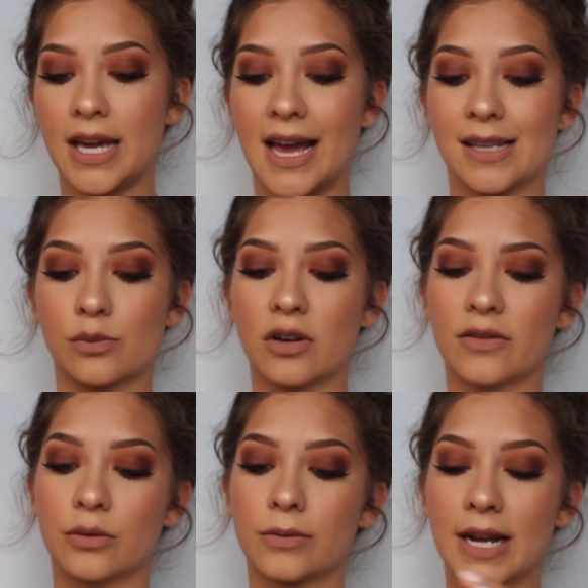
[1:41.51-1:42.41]
It has more
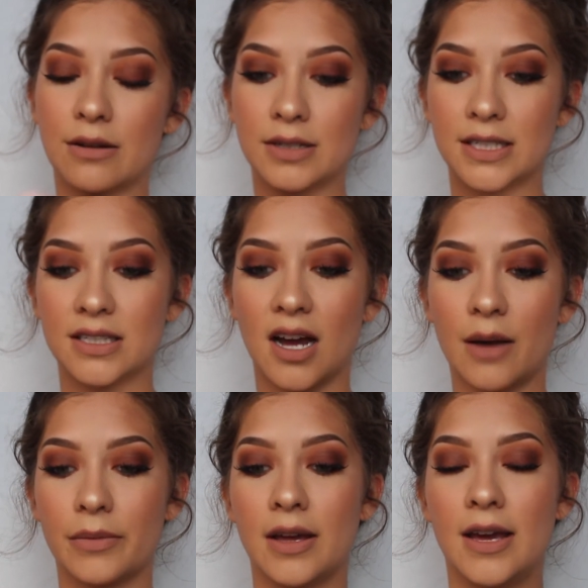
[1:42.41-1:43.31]
of a rounded
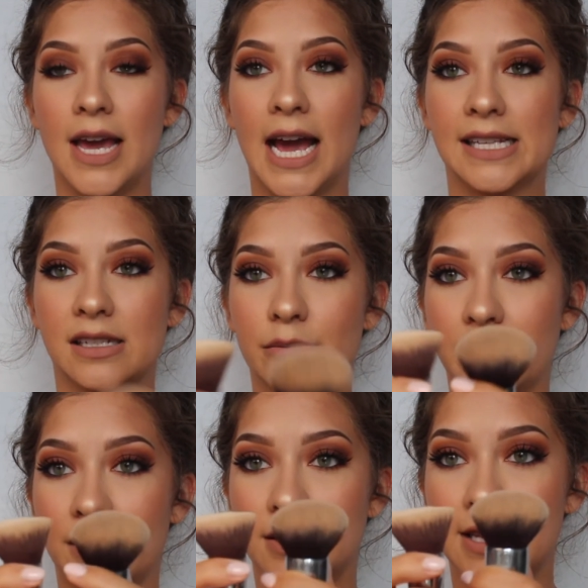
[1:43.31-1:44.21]
top as
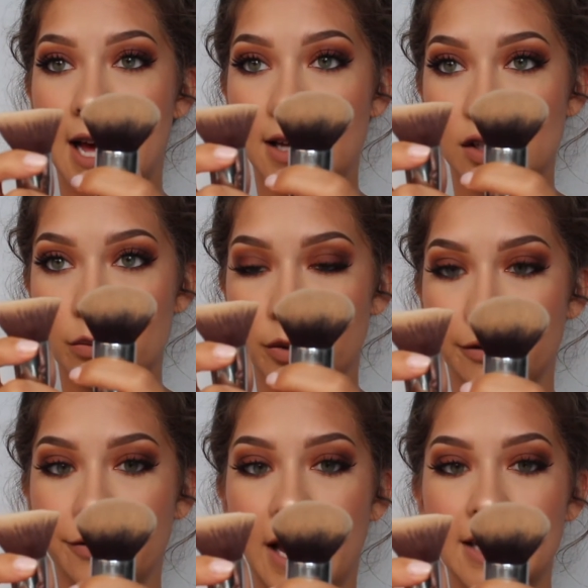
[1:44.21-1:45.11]
compared to that super
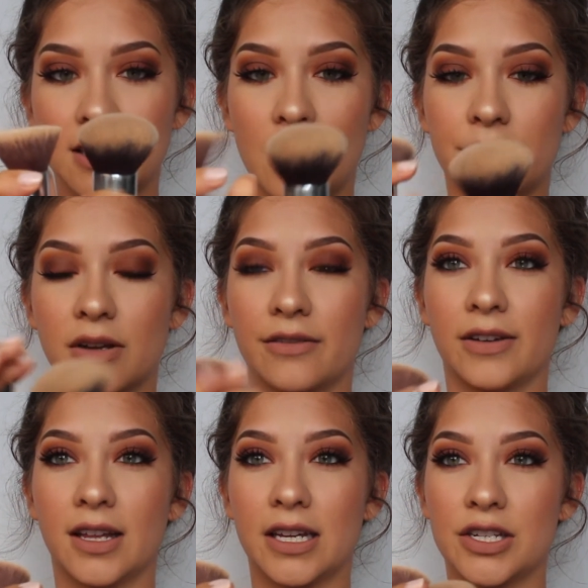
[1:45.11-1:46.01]
flat top, so I
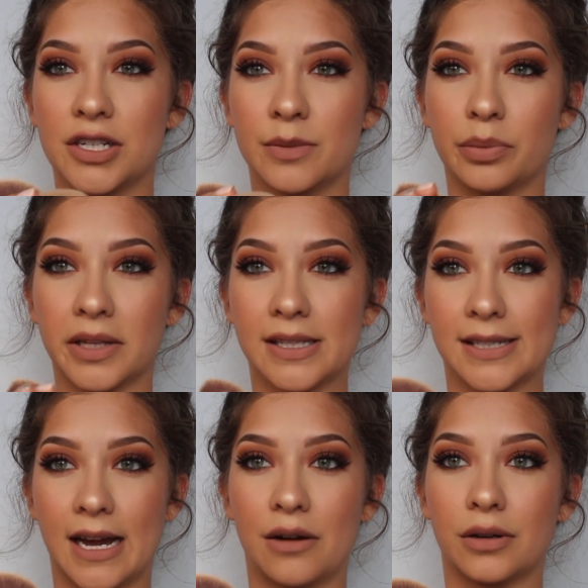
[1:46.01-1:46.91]
feel like it just
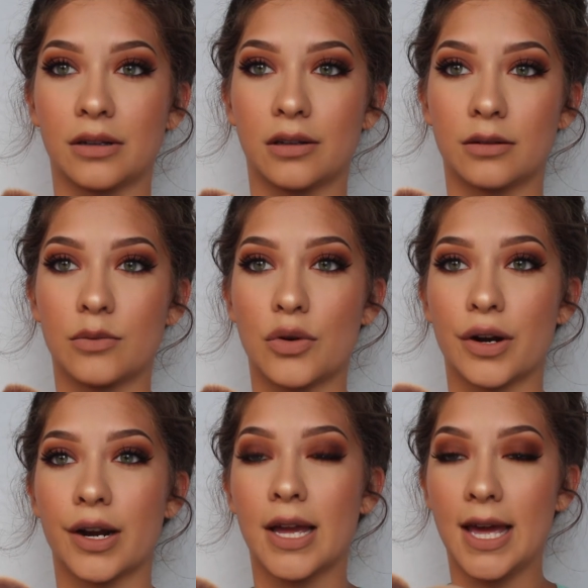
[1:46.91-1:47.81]
blends out a little
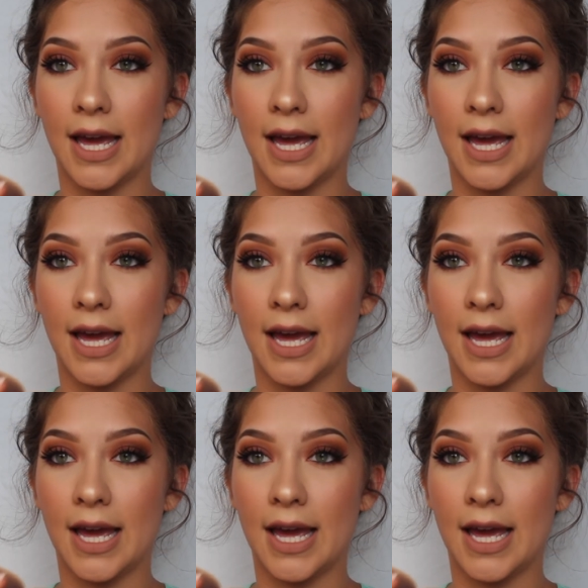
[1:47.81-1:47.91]
more.